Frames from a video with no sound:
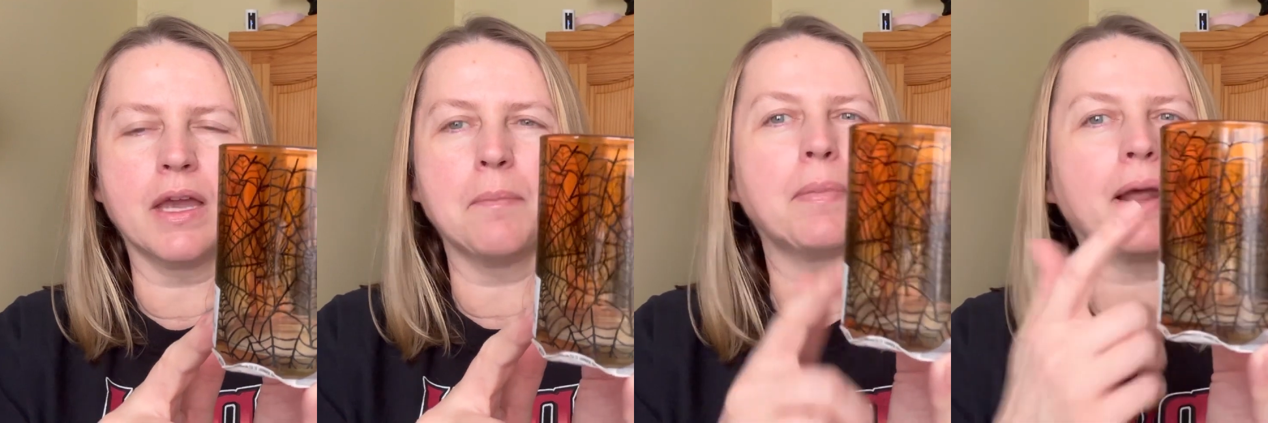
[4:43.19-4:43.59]

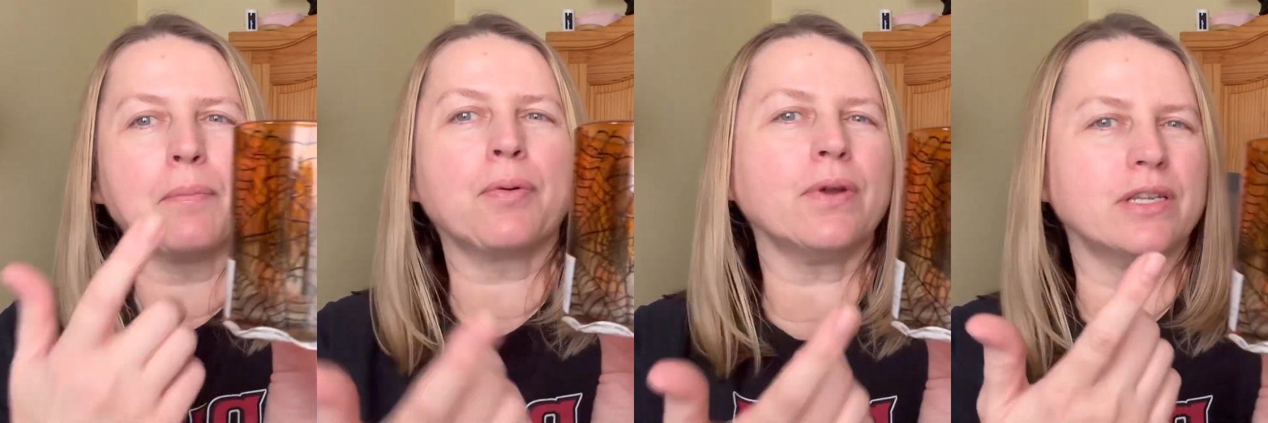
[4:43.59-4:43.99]
But I'm
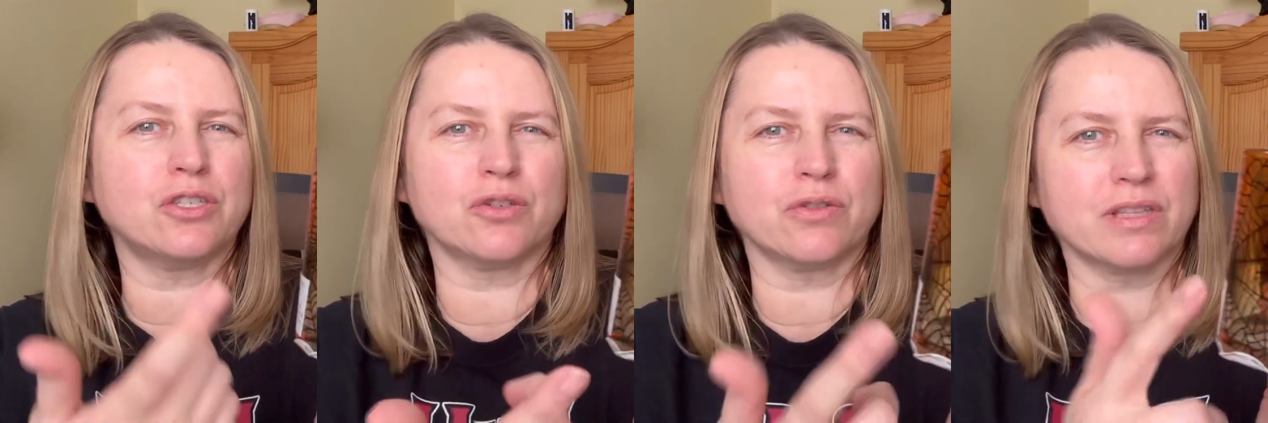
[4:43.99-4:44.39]
pretty
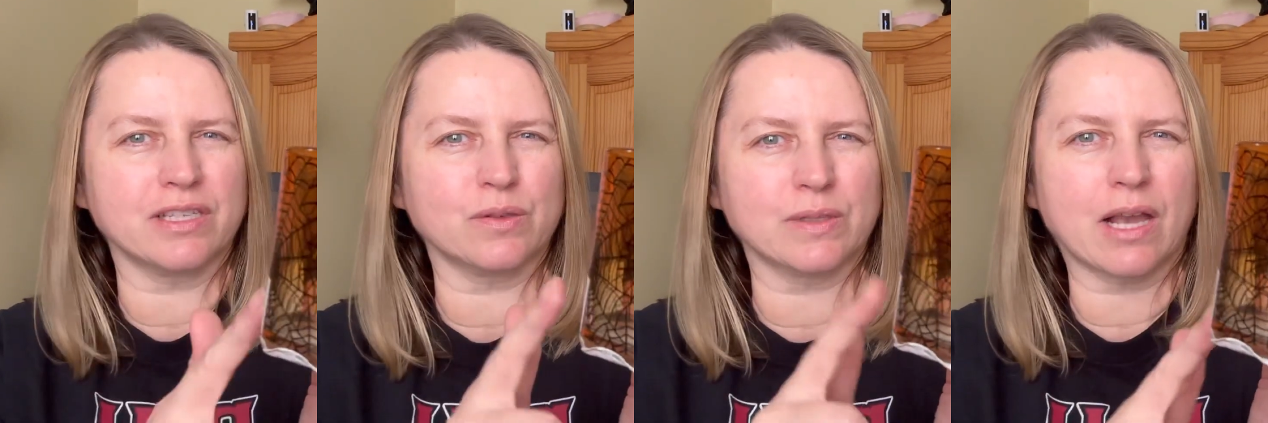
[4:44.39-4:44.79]
sure that
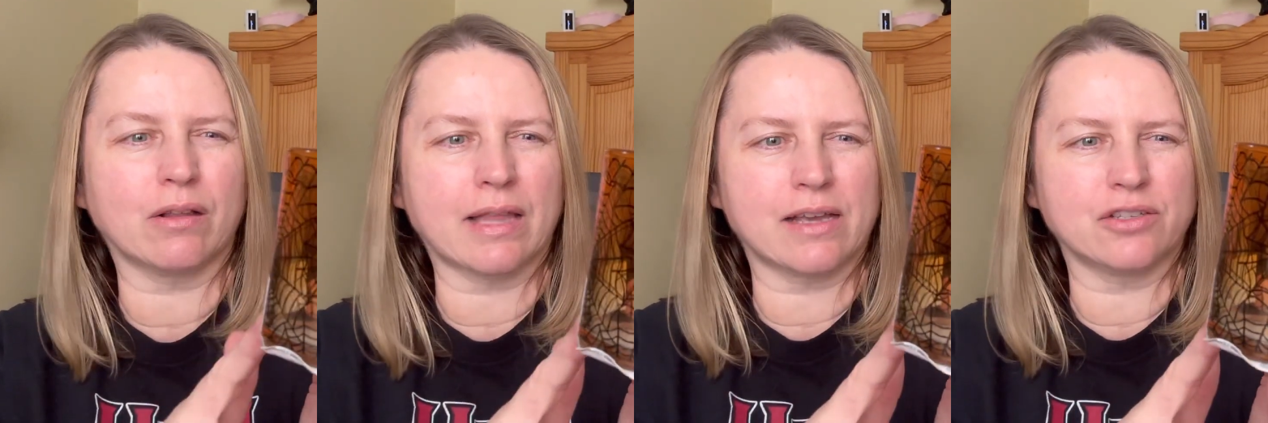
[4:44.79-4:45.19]
this was out
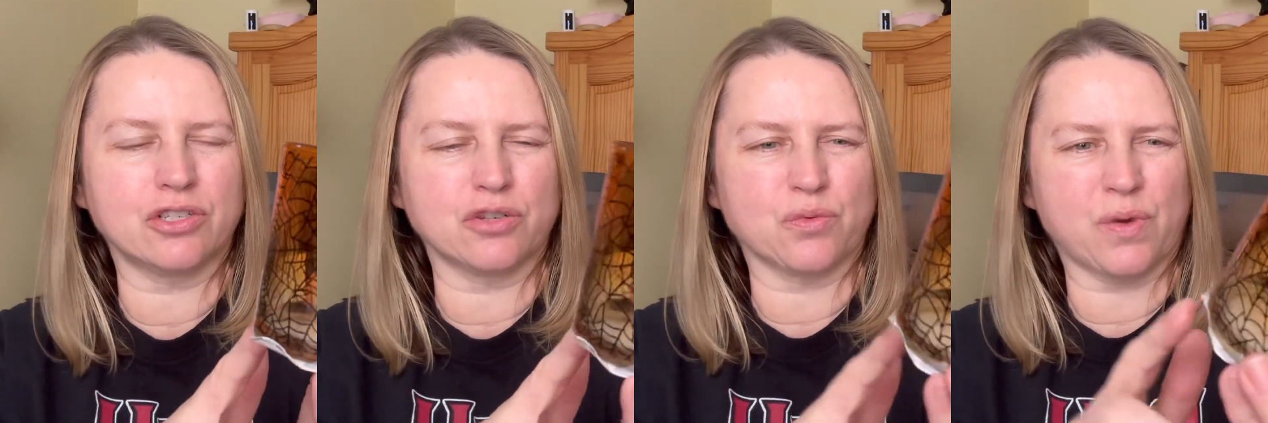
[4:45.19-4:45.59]
last
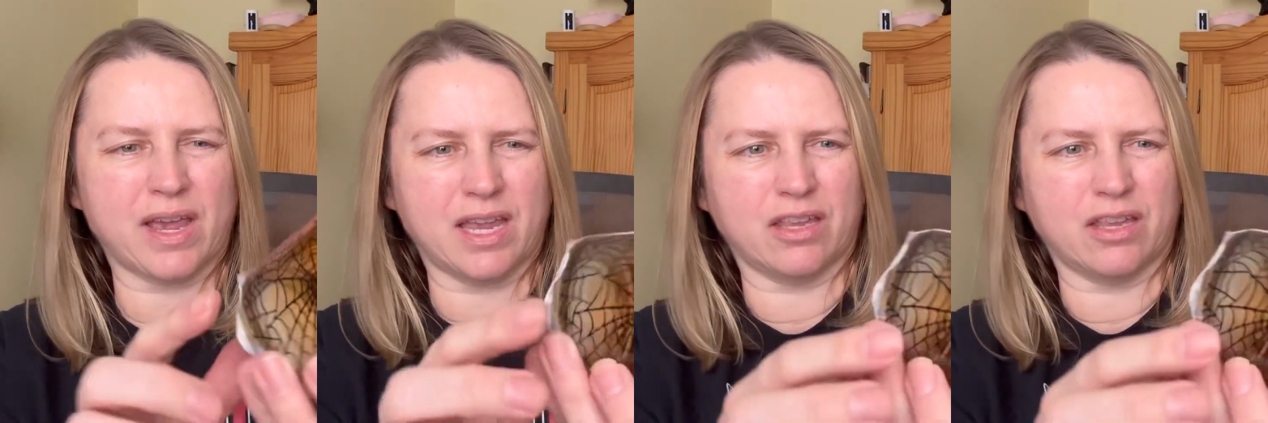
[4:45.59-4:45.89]
year, right?